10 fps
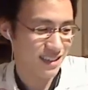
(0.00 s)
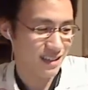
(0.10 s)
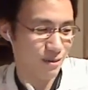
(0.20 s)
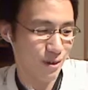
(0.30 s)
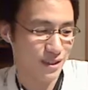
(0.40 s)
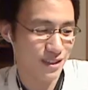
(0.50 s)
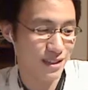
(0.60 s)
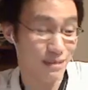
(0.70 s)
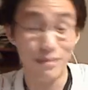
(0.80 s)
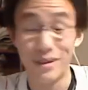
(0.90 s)
was
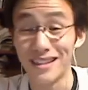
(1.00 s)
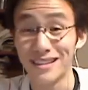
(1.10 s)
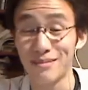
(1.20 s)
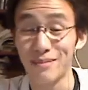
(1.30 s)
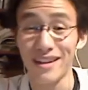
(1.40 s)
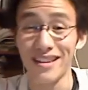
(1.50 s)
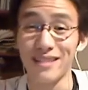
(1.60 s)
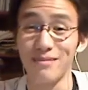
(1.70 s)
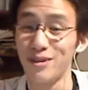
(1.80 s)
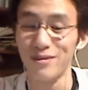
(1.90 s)
impressed by that
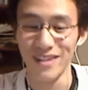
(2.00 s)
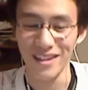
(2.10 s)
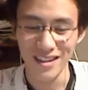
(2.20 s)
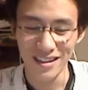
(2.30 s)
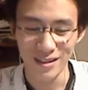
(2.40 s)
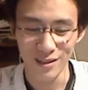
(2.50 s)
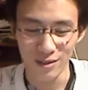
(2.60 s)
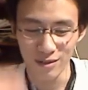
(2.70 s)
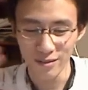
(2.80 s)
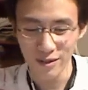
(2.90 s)
movie.
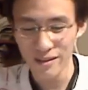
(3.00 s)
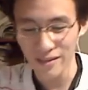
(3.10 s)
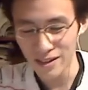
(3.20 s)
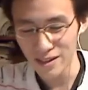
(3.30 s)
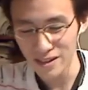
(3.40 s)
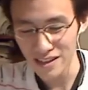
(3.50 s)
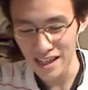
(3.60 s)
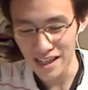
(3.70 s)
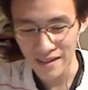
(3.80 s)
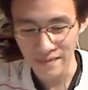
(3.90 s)
So whenever you
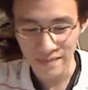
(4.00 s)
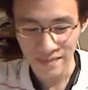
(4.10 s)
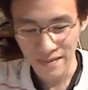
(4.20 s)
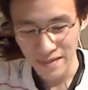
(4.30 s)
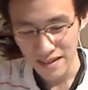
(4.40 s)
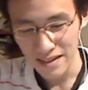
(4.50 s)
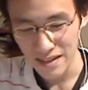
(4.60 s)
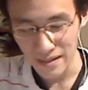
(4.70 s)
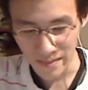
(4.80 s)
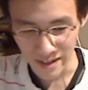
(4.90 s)
say
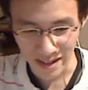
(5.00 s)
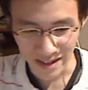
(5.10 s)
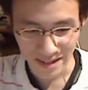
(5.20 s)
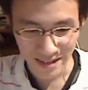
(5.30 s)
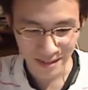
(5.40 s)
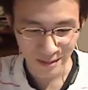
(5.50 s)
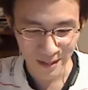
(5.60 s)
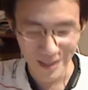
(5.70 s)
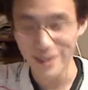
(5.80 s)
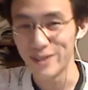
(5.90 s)
something,
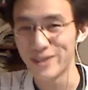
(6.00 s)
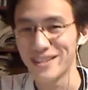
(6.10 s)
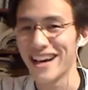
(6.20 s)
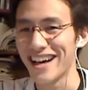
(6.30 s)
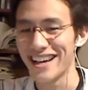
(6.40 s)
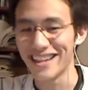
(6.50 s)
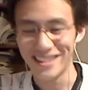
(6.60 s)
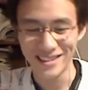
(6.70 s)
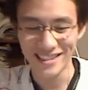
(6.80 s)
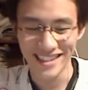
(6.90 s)
when you use I,
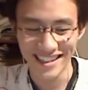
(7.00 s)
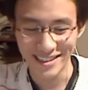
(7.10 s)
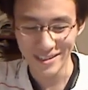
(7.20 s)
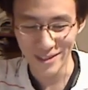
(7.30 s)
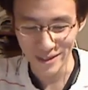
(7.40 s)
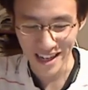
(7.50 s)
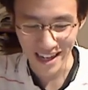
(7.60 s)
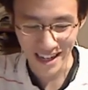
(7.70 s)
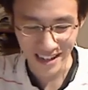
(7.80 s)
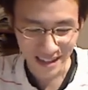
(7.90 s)
you say you use
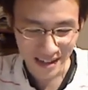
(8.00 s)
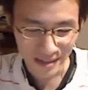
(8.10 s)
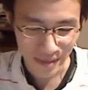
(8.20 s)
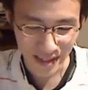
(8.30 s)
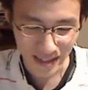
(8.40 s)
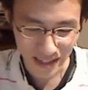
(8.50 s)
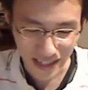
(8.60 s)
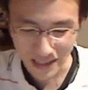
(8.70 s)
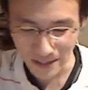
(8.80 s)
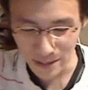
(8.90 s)
I. But
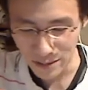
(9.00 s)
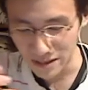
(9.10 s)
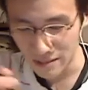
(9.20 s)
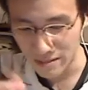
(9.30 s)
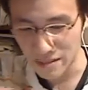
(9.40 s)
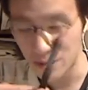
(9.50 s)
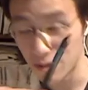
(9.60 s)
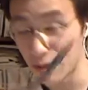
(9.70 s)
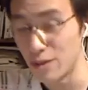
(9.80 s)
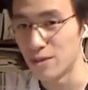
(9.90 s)
I know you sometimes
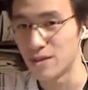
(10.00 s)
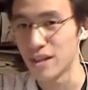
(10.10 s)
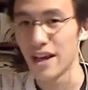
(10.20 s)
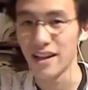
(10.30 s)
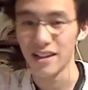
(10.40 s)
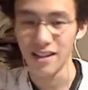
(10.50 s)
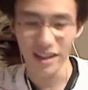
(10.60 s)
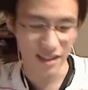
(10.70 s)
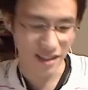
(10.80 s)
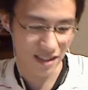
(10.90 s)
don't use I,
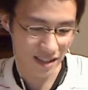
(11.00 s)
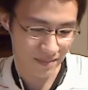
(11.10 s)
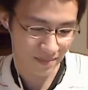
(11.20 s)
like, I